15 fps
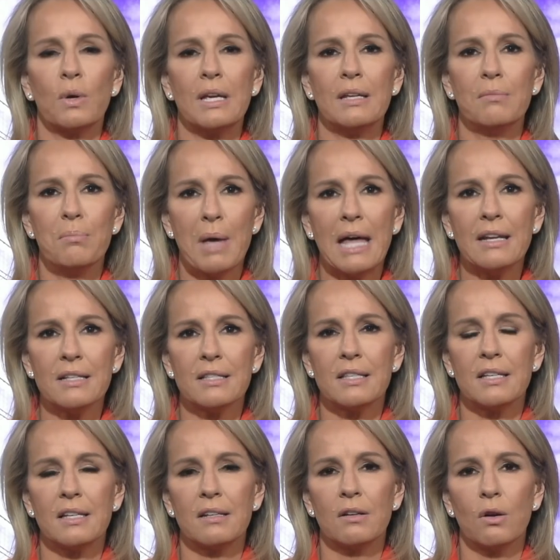in
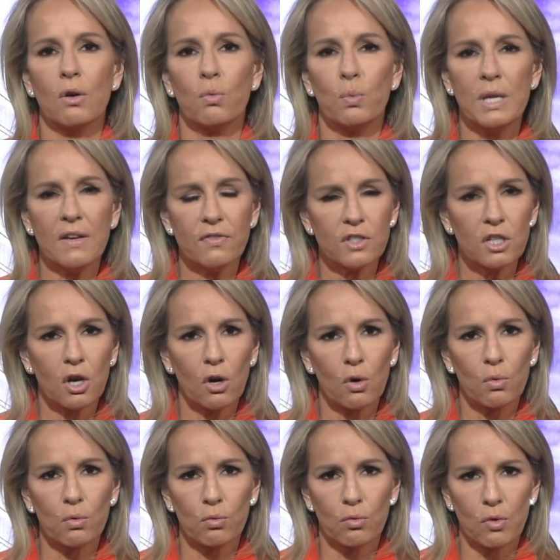medicine, we have to
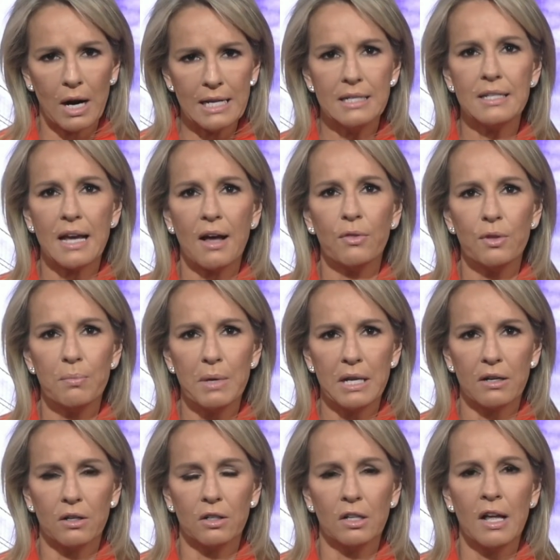go right down the
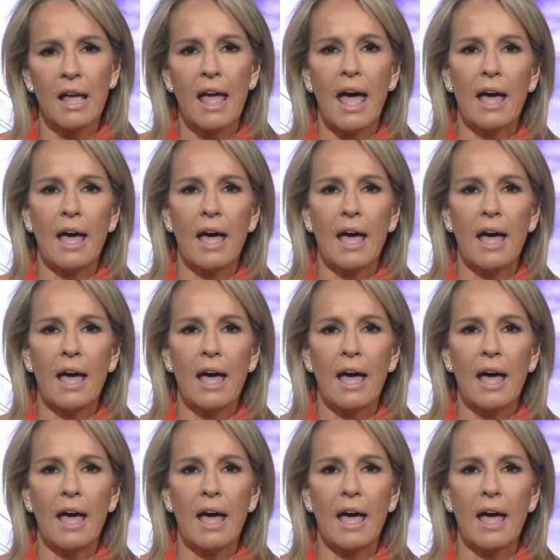middle,